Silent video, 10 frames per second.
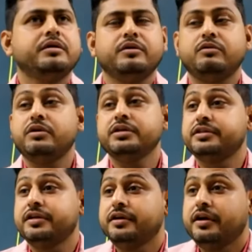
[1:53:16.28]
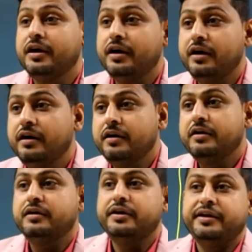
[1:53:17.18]
What is written?
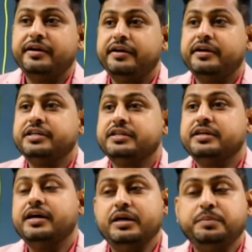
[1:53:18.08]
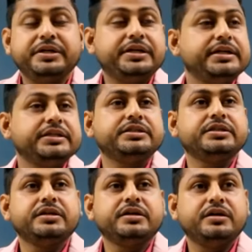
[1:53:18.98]
IP address,
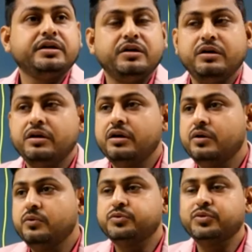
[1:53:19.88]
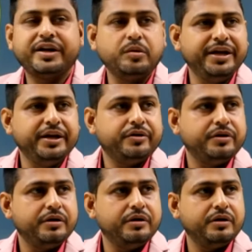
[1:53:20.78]
which will remain
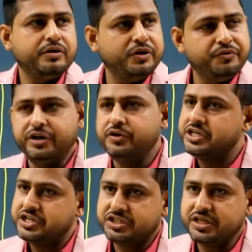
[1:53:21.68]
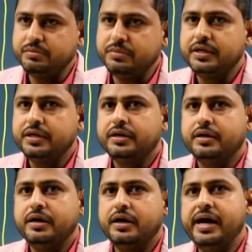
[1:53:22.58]
configured in the system.
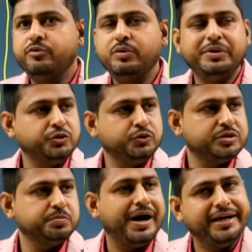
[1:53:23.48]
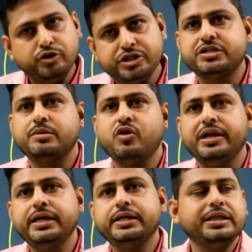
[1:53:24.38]
And will be used by your system
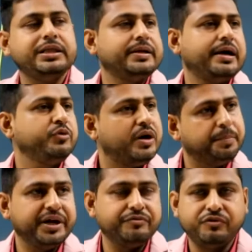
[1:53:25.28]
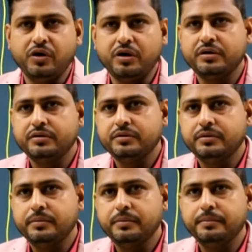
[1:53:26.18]
only till the time you have paid for,
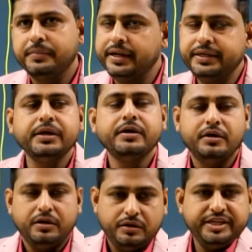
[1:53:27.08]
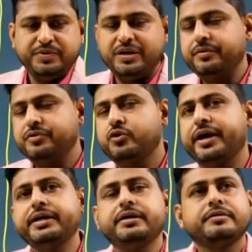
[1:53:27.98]
right? Next paragraph you write.